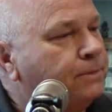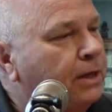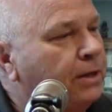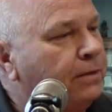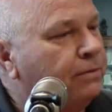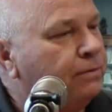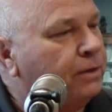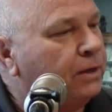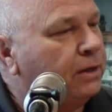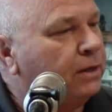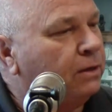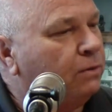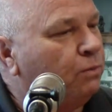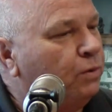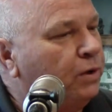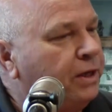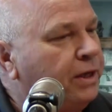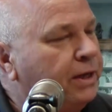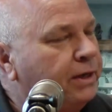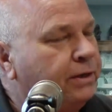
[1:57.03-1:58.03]

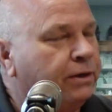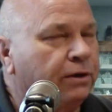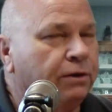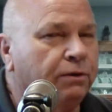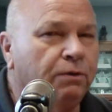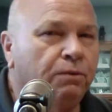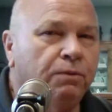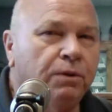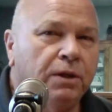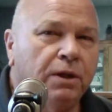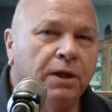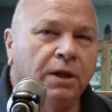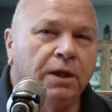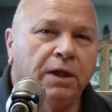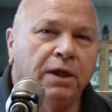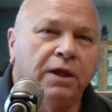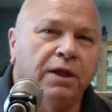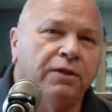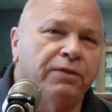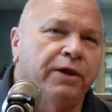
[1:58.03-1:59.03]
And we get to,
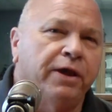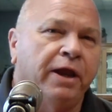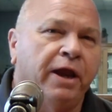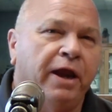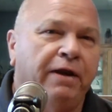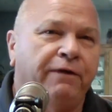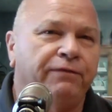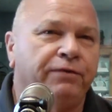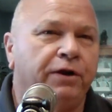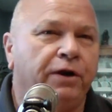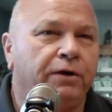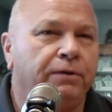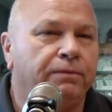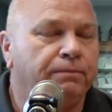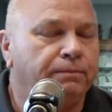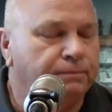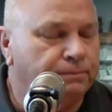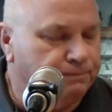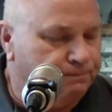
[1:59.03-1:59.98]
they have their